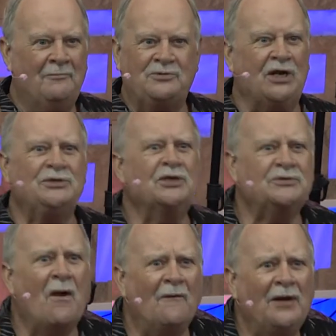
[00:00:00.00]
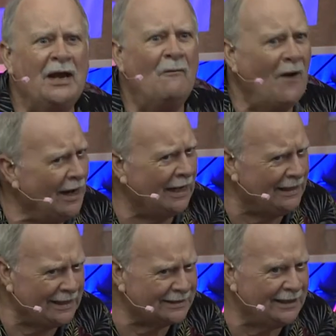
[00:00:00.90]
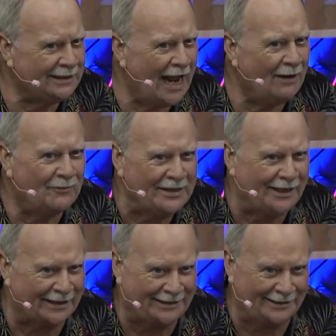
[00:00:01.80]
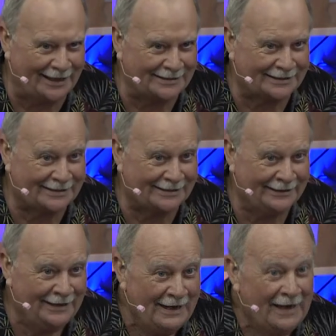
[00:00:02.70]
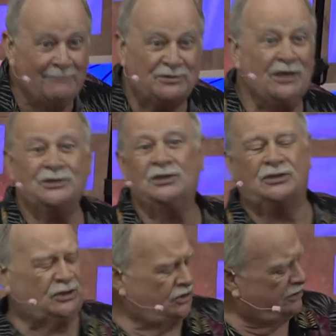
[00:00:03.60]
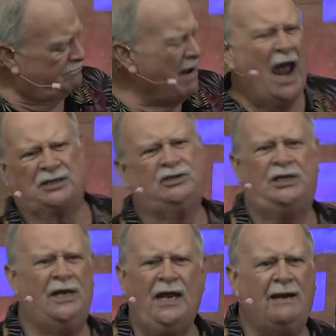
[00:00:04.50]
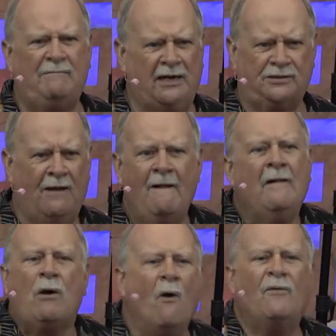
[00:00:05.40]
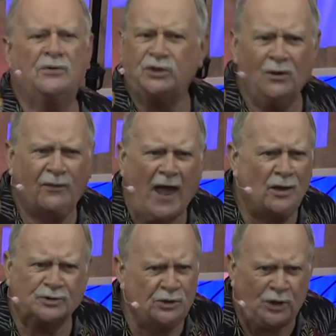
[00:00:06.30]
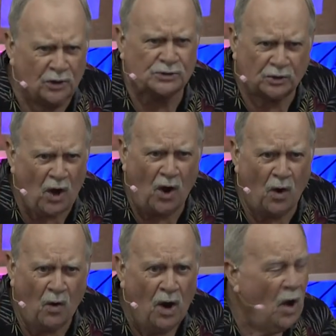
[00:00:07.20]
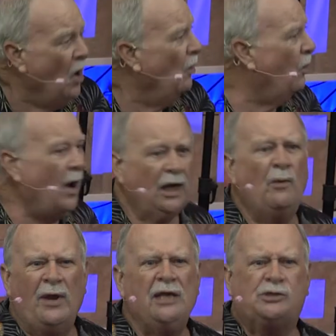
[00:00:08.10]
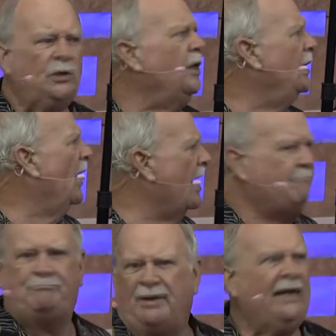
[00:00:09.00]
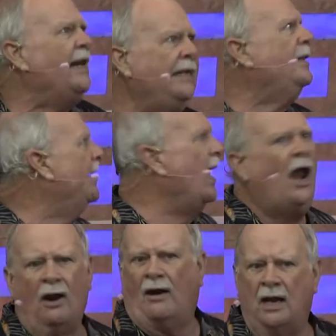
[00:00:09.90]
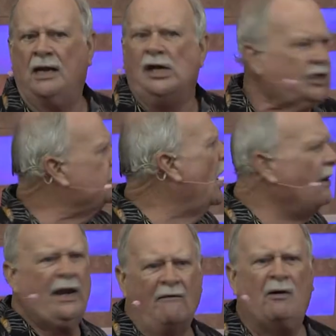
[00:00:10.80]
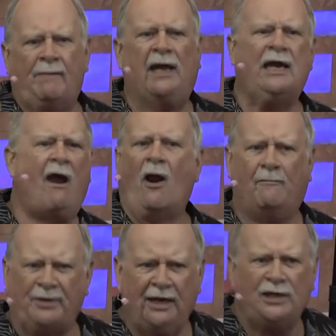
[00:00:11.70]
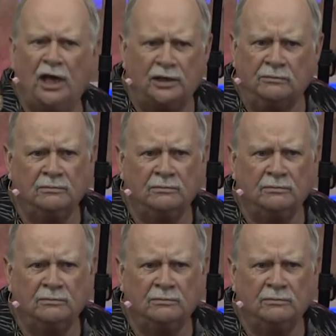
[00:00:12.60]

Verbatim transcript: Jesus already won it. Isn't that ridiculous? If Jesus smashed the enemy over 2,000 years ago, what are we doing like beating the air and sharing everybody our opinion?